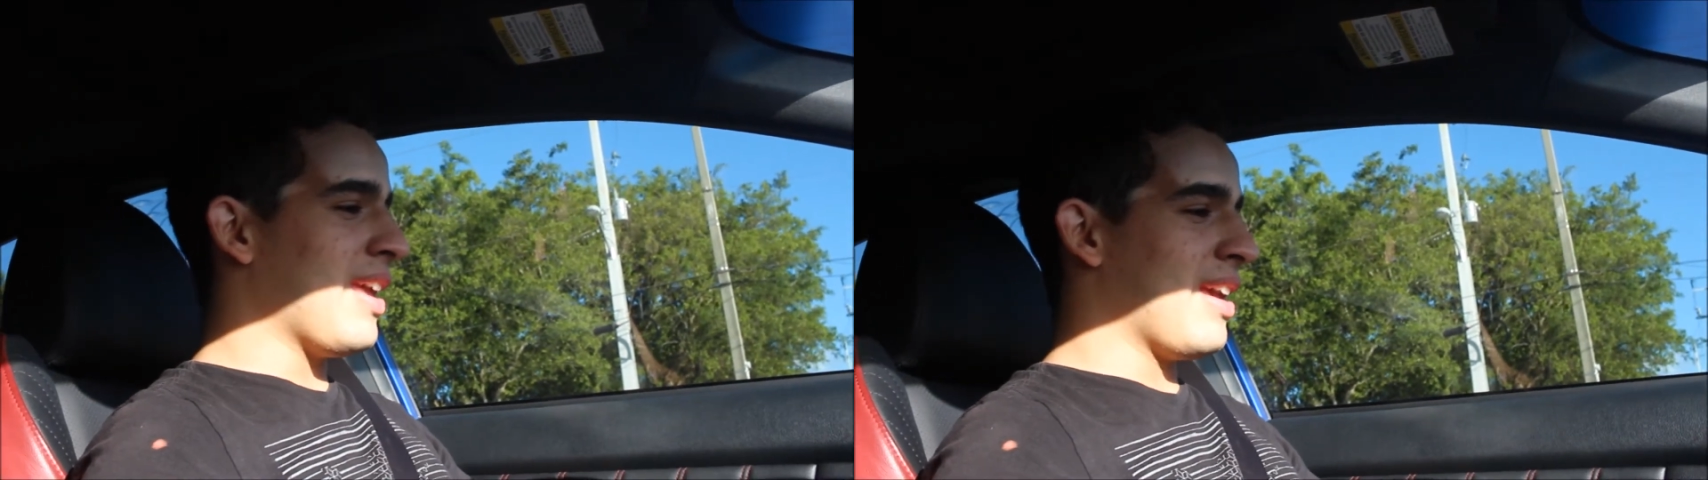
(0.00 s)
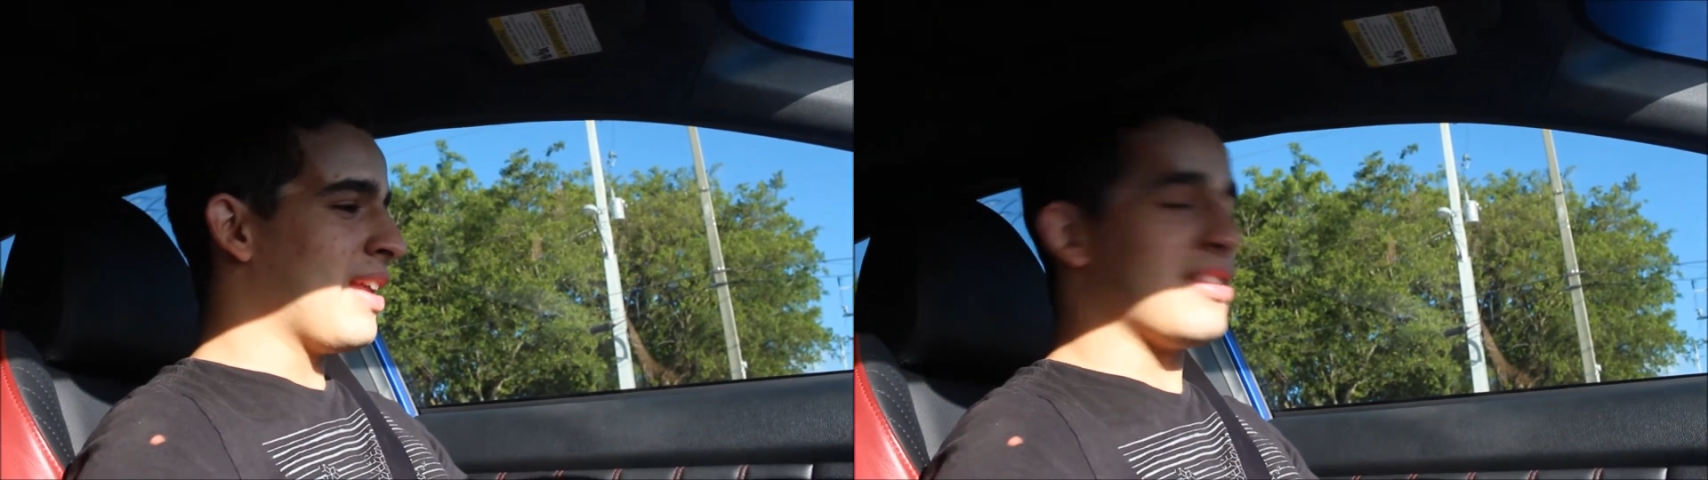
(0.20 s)

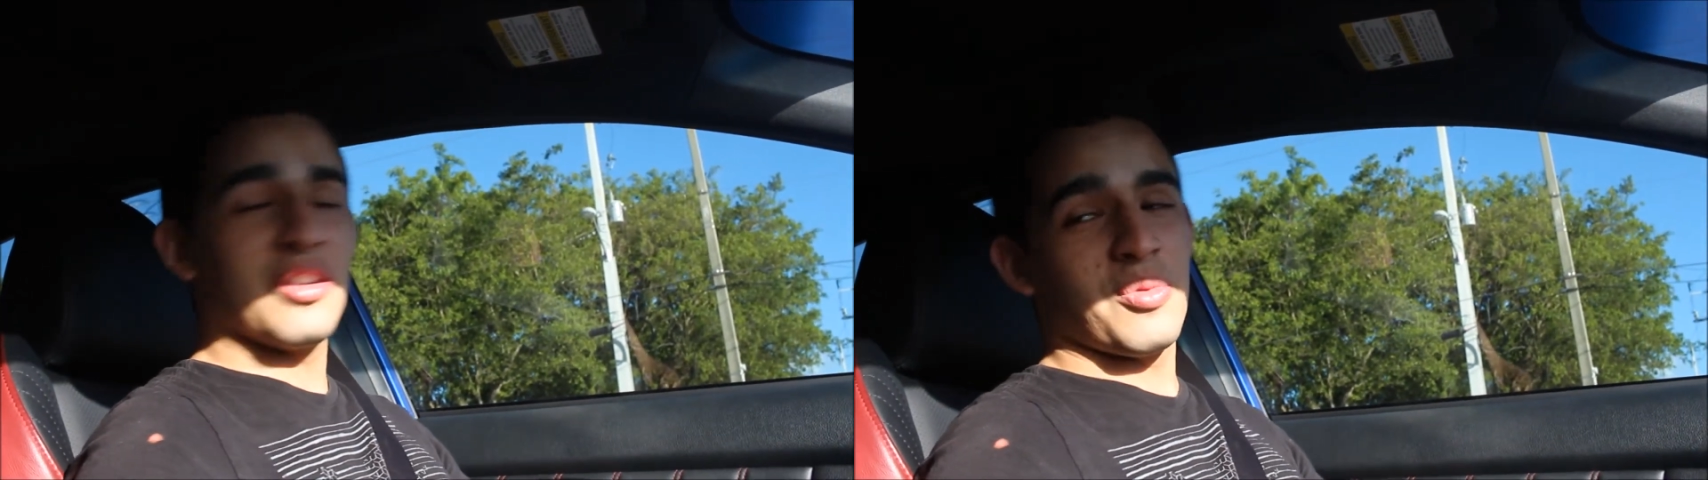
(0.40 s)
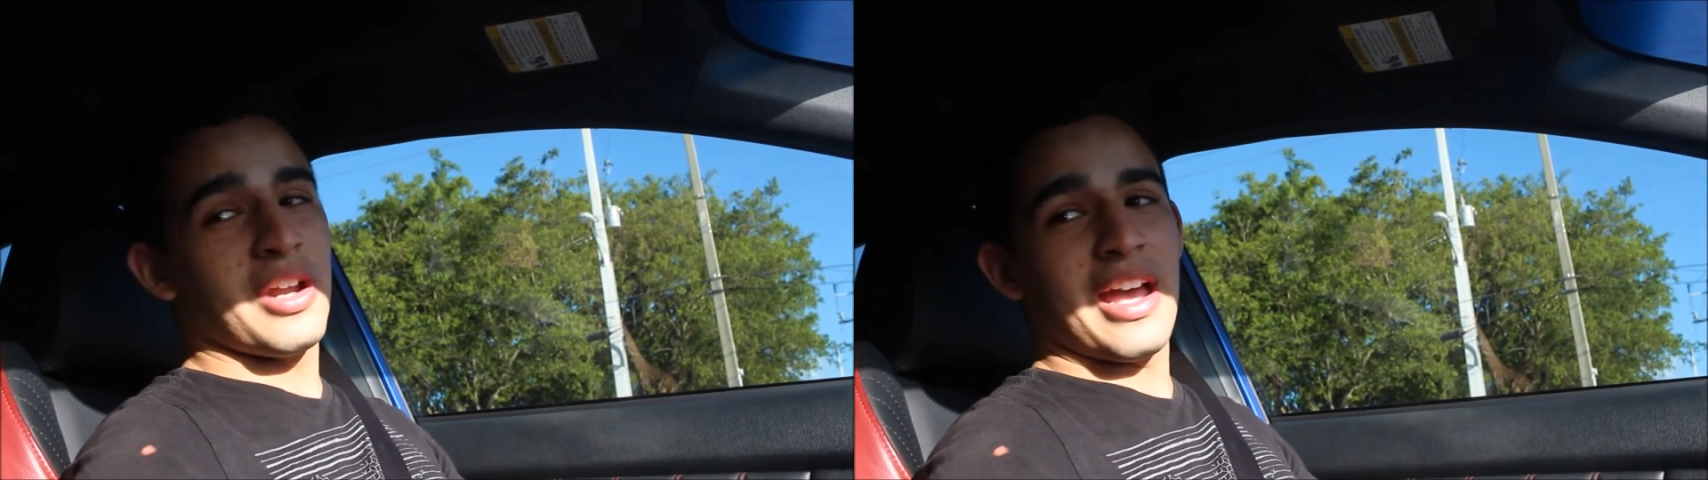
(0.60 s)
Anything
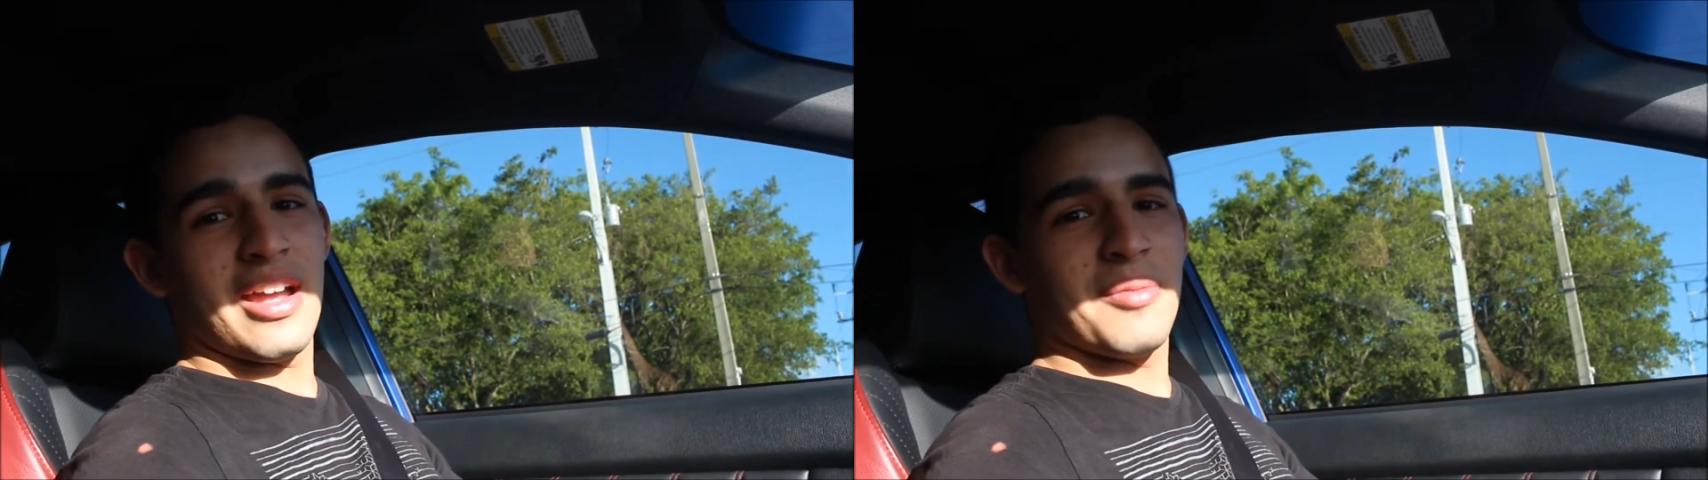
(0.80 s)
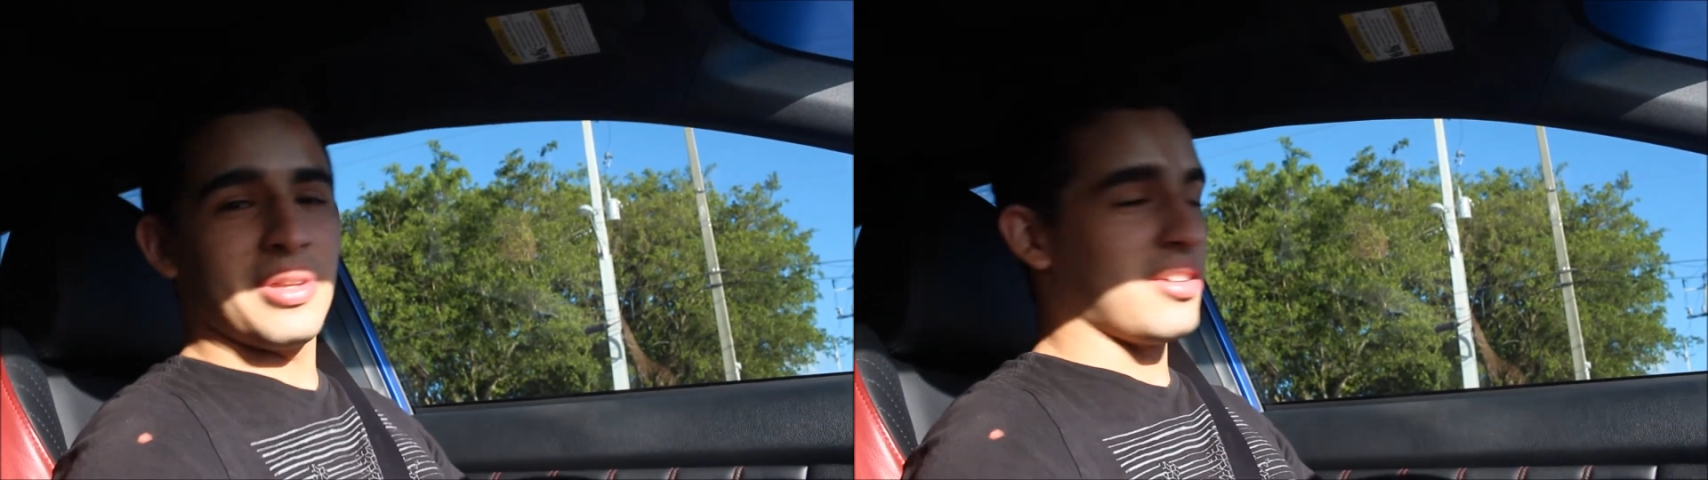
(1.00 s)
you want to
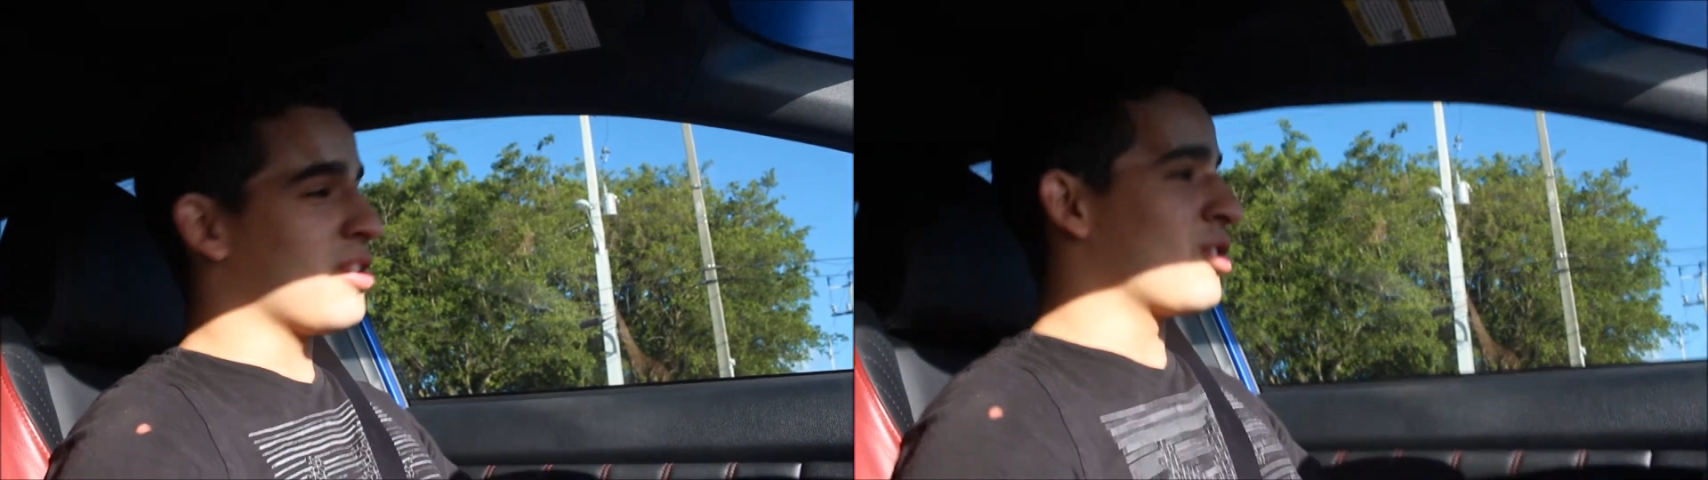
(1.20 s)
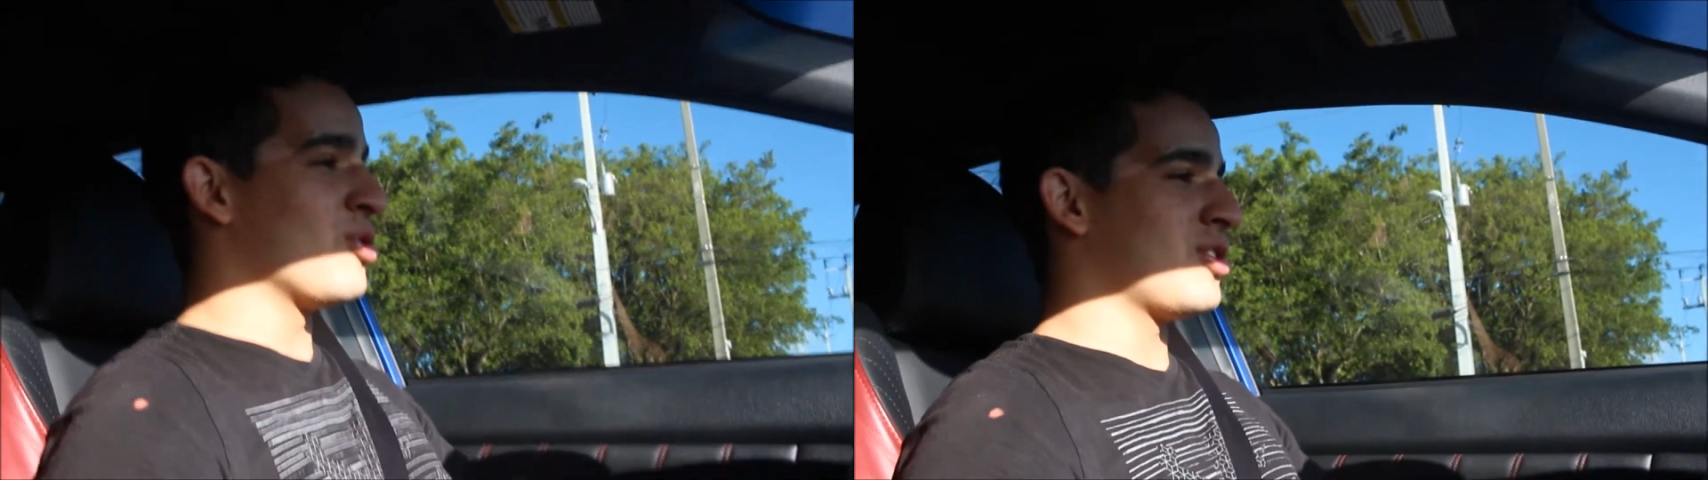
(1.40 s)
add? I mean, the
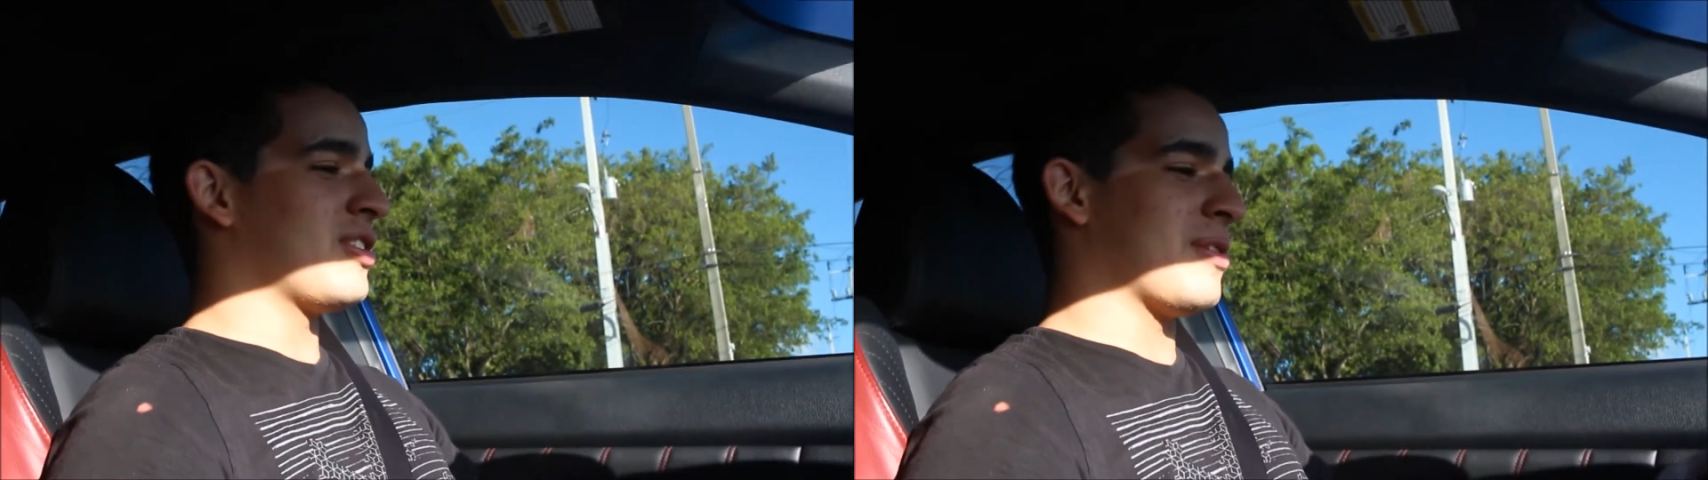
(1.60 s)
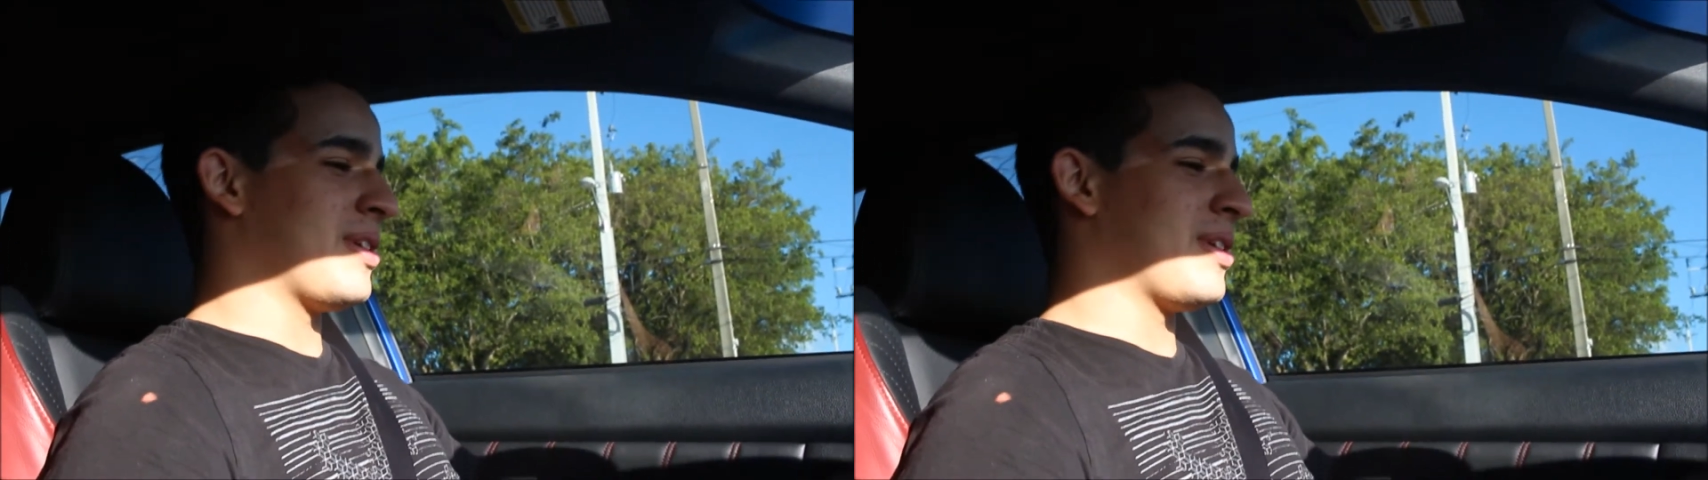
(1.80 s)
conclusion.